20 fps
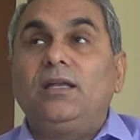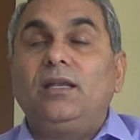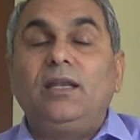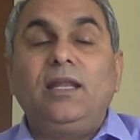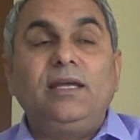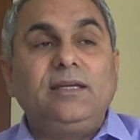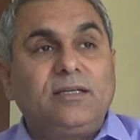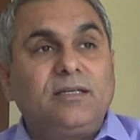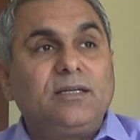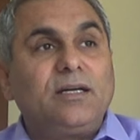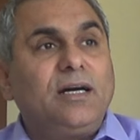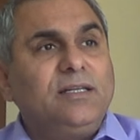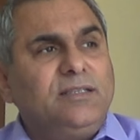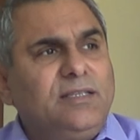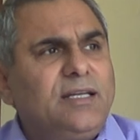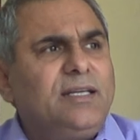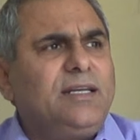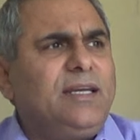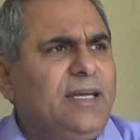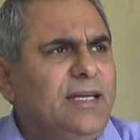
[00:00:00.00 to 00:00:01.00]
like
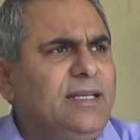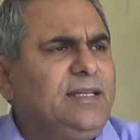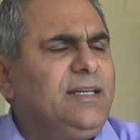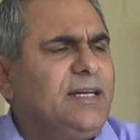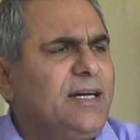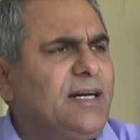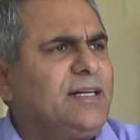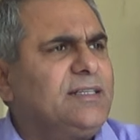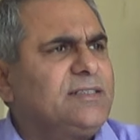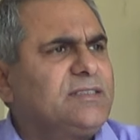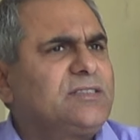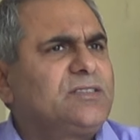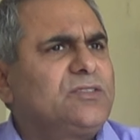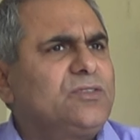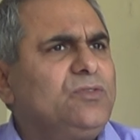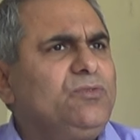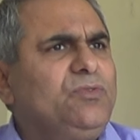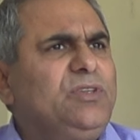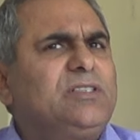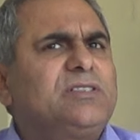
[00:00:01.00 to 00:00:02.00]
other areas
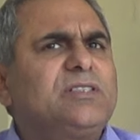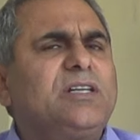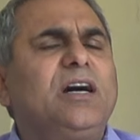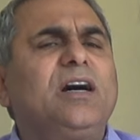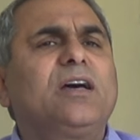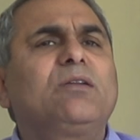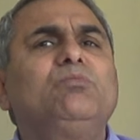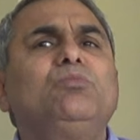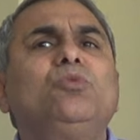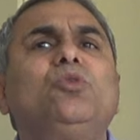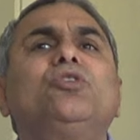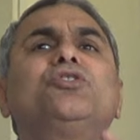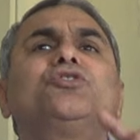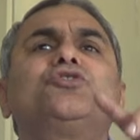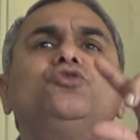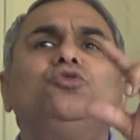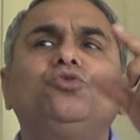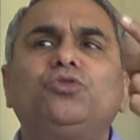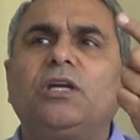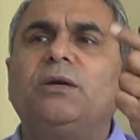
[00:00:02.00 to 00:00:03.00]
which are more
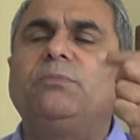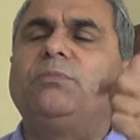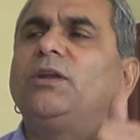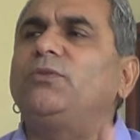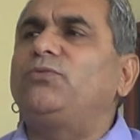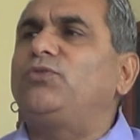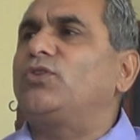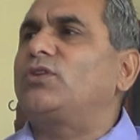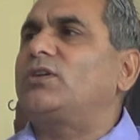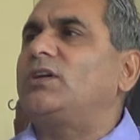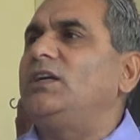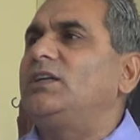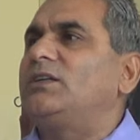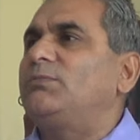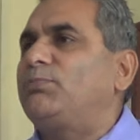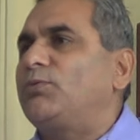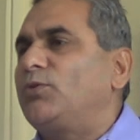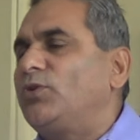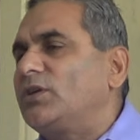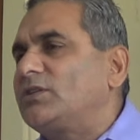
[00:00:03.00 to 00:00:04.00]
suitable for
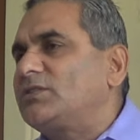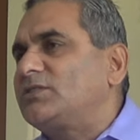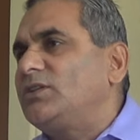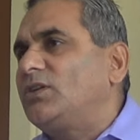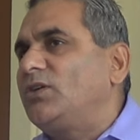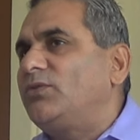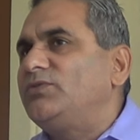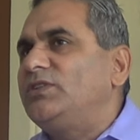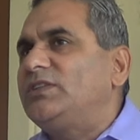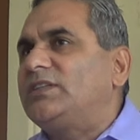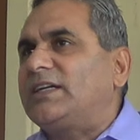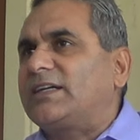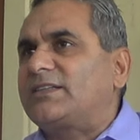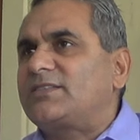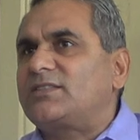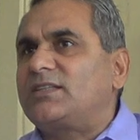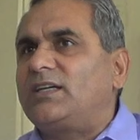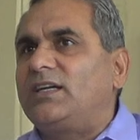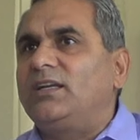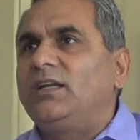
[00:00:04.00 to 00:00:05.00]
production of the
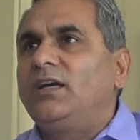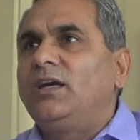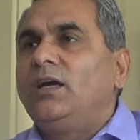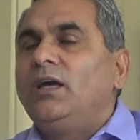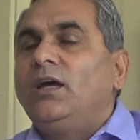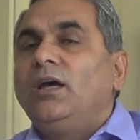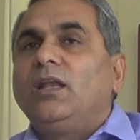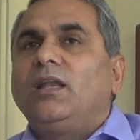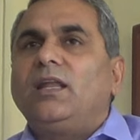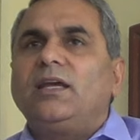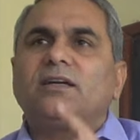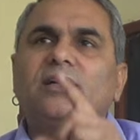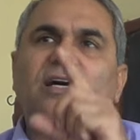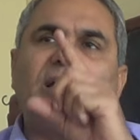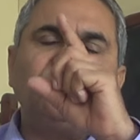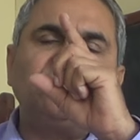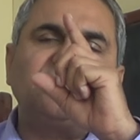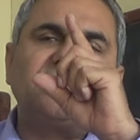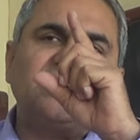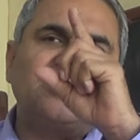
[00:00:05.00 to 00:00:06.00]
textile. Like I
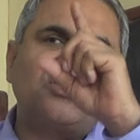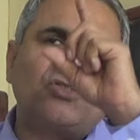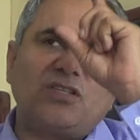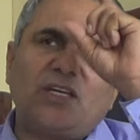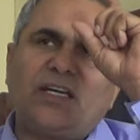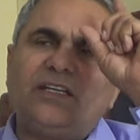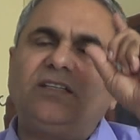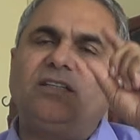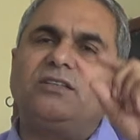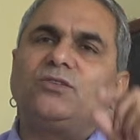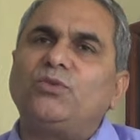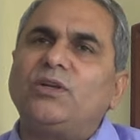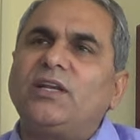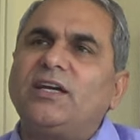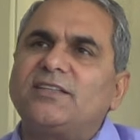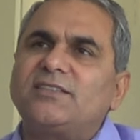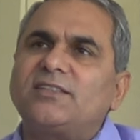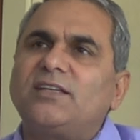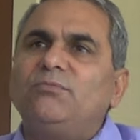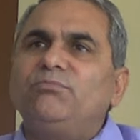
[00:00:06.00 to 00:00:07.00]
am just citing one
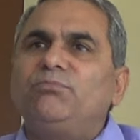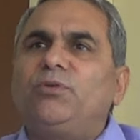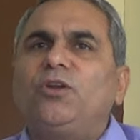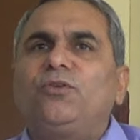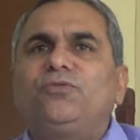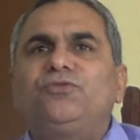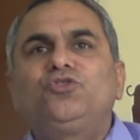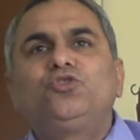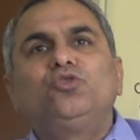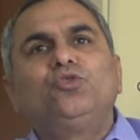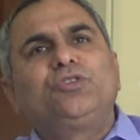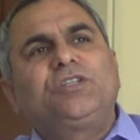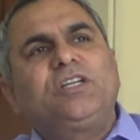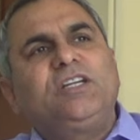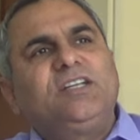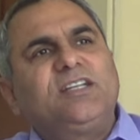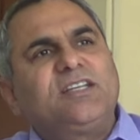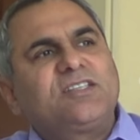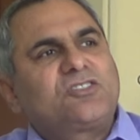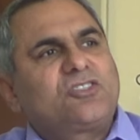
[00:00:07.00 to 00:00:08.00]
example of jute
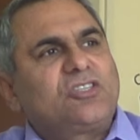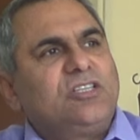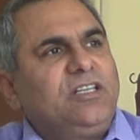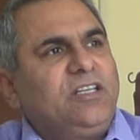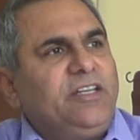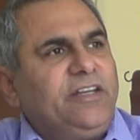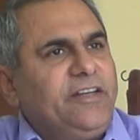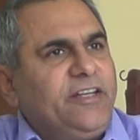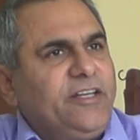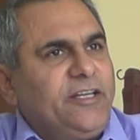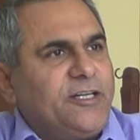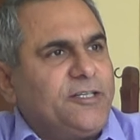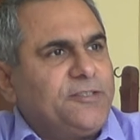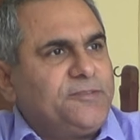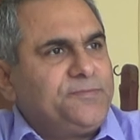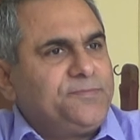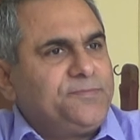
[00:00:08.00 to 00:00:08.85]
industry in India.